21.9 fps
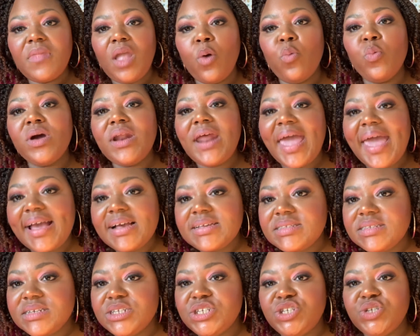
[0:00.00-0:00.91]
what
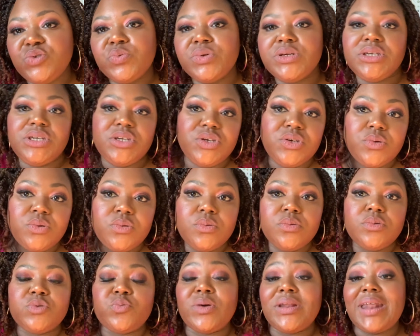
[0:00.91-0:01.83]
accents you would
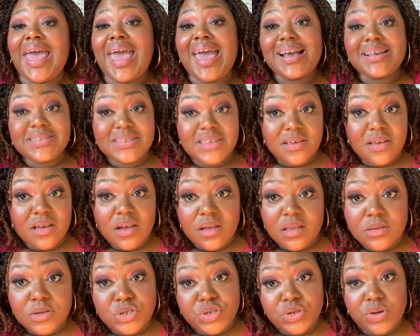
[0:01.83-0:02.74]
use, what accent
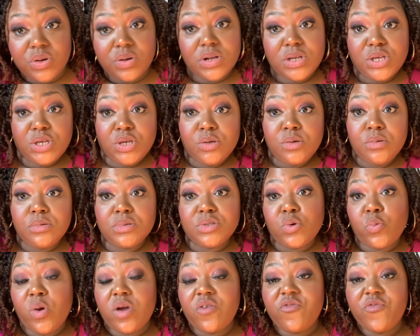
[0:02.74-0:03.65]
colors you're going to use, or
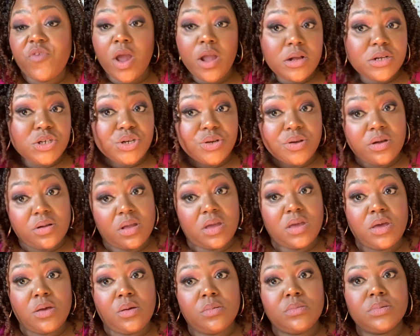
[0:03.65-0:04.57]
what furniture you're going to
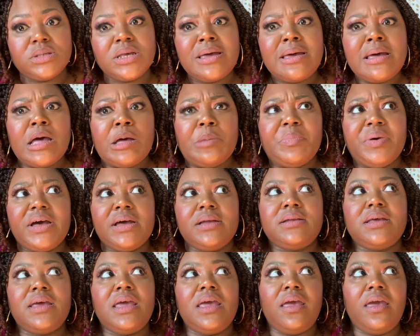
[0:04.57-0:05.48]
use,
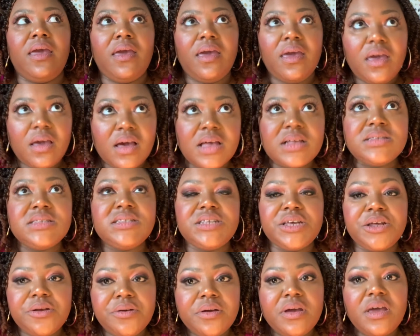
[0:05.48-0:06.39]
but
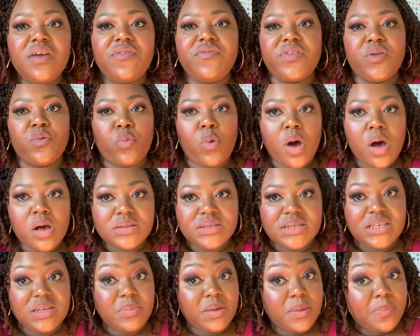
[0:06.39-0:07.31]
consider if the walls
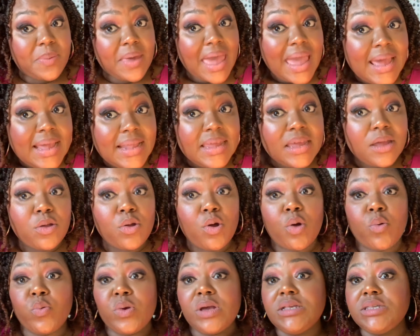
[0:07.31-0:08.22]
need to be painted
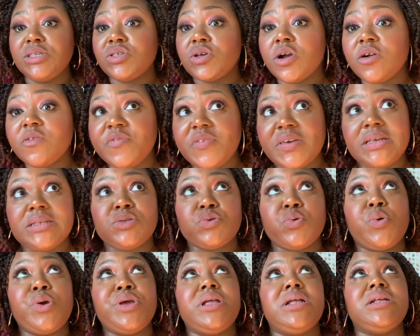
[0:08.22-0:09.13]
or resurfaced,
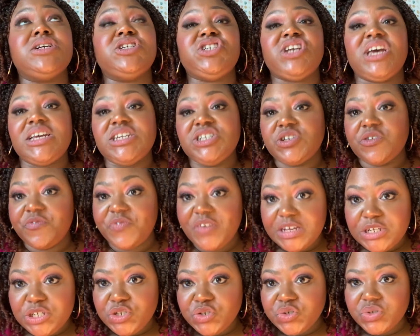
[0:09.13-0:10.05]
or you need to change the
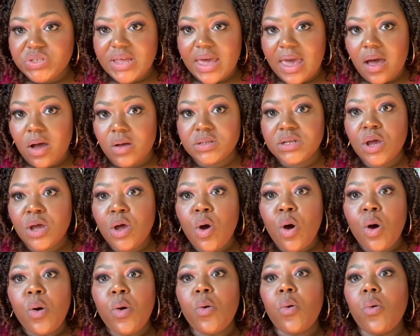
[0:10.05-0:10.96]
fixtures out,
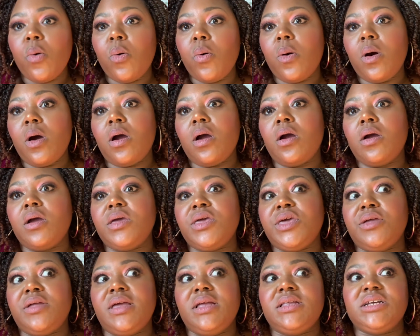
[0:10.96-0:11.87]
or you
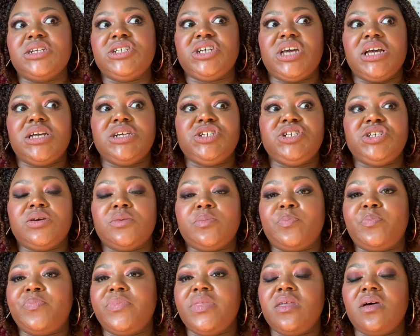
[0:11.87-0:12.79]
need to change
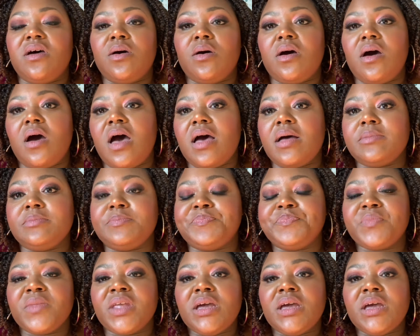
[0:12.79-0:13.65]
the